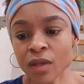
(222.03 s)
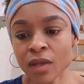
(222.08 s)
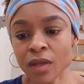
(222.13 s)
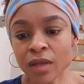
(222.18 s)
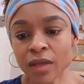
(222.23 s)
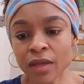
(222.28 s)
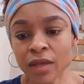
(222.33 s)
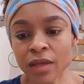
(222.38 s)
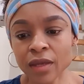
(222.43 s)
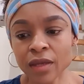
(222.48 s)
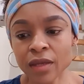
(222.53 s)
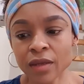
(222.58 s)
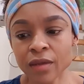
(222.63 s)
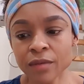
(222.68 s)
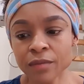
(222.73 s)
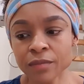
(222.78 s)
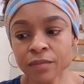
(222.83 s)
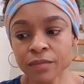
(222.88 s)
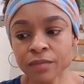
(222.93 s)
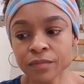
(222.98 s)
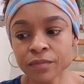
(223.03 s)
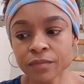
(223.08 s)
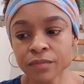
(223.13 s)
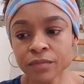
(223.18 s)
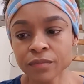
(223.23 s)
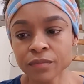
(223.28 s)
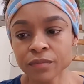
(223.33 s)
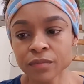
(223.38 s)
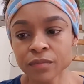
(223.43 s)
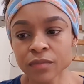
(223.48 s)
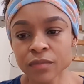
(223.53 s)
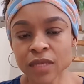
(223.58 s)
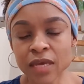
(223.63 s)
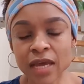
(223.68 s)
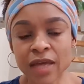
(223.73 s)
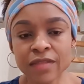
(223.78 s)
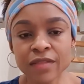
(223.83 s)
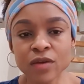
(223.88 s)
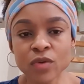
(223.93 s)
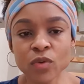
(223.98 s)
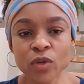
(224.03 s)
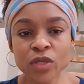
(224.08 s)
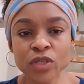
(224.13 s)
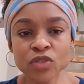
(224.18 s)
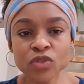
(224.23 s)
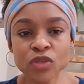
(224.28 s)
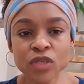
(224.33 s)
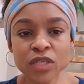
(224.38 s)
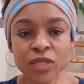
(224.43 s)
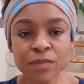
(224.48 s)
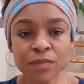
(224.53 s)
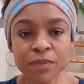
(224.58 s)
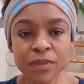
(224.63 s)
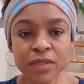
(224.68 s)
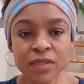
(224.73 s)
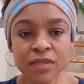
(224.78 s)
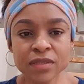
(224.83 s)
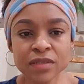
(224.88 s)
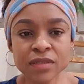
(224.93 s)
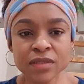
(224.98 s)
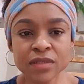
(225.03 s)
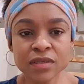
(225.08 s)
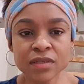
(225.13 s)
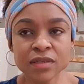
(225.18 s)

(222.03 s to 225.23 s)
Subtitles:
and the other way to keep its